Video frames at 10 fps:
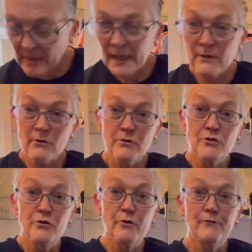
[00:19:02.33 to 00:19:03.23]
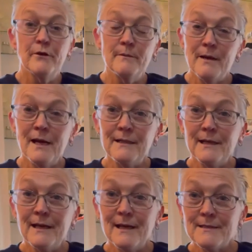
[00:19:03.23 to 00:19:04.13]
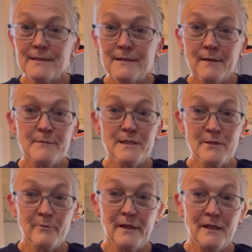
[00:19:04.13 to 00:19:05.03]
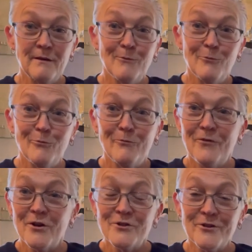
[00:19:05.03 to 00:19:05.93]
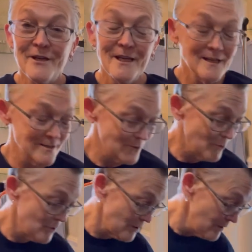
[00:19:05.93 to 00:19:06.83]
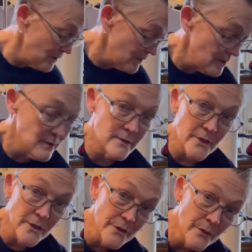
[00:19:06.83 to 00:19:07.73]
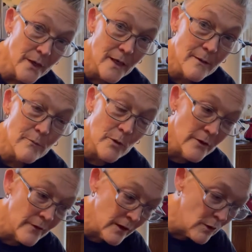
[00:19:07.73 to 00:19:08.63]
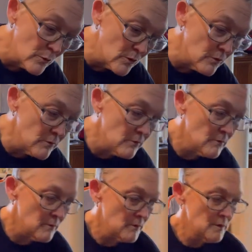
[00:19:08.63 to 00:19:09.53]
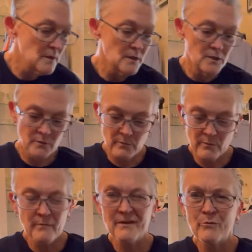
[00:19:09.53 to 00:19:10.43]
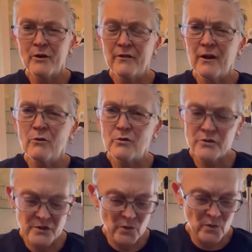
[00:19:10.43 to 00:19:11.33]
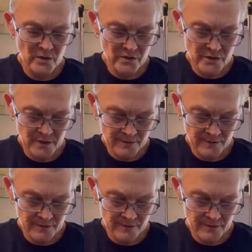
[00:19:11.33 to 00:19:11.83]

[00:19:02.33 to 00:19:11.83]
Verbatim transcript: either to a friend of mine that has adopted so many foster kids or to um, one of the local, one of the local stores.